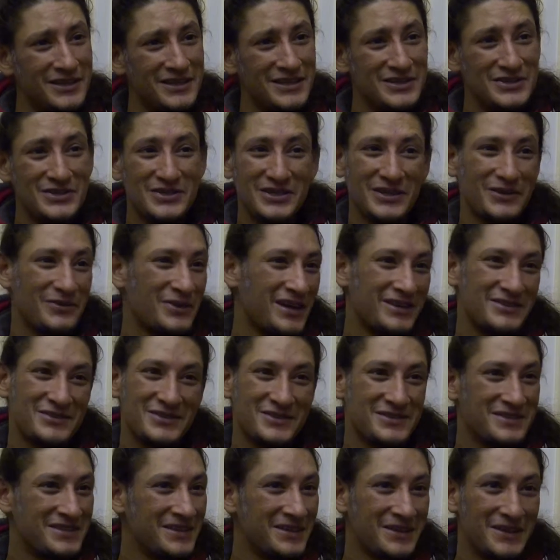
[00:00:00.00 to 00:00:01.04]
So that
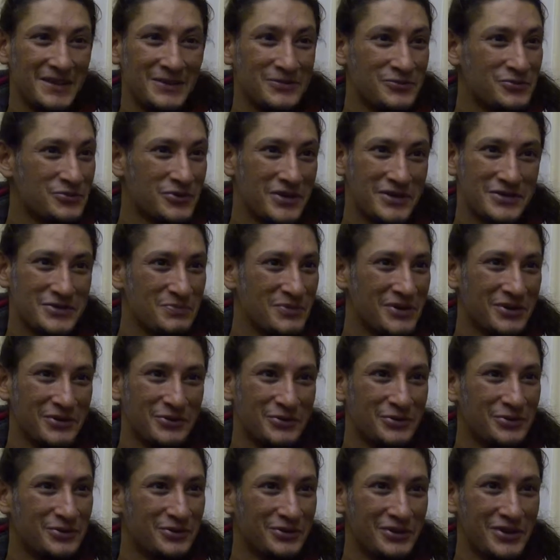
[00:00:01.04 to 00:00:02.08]
just didn't interest me at
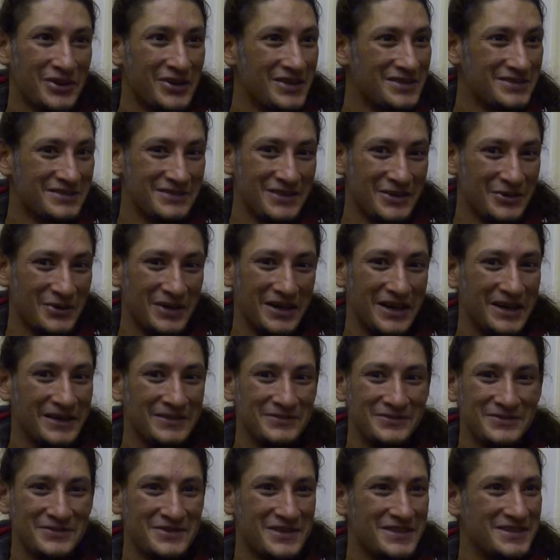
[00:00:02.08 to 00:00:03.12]
all. There's no
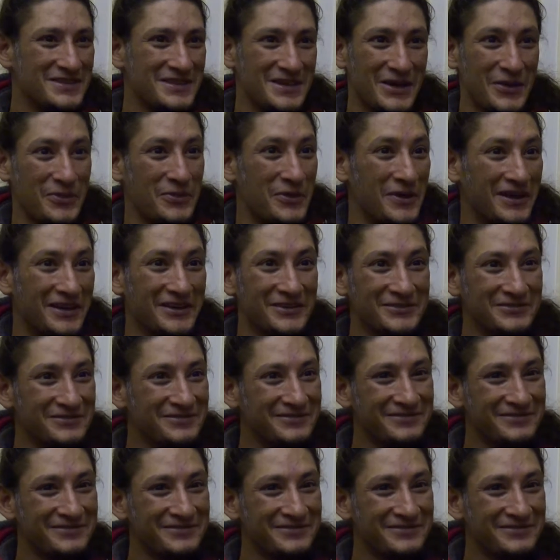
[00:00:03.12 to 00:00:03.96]
guns, there's nothing.